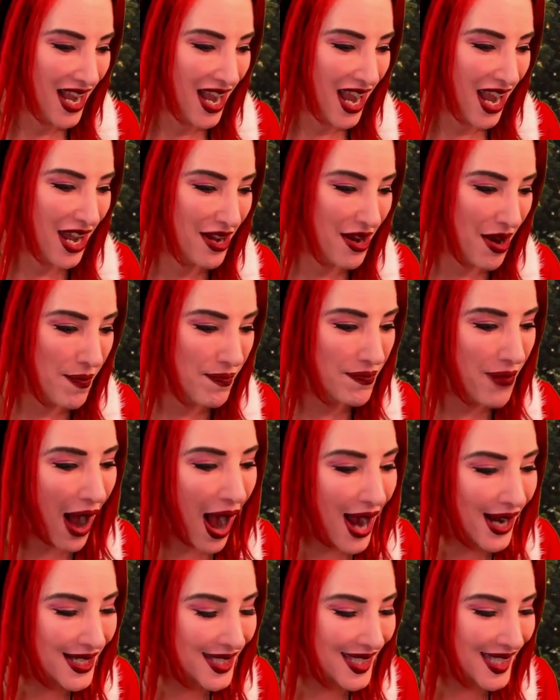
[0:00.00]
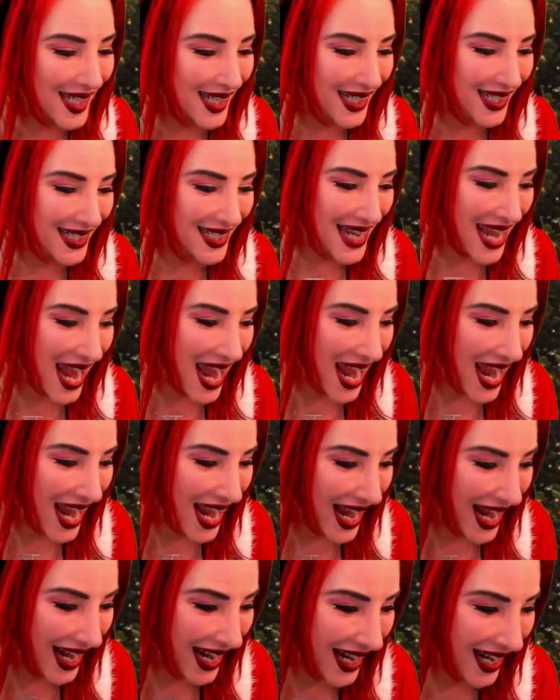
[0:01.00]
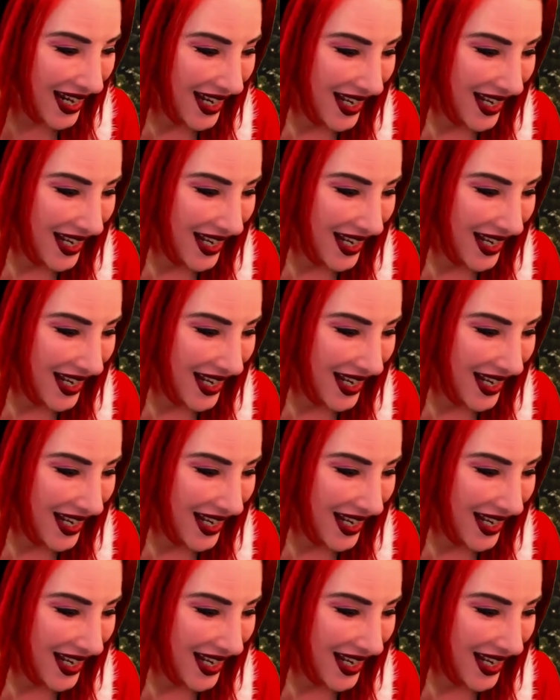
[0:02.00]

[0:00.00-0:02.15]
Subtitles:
And Boxing Day.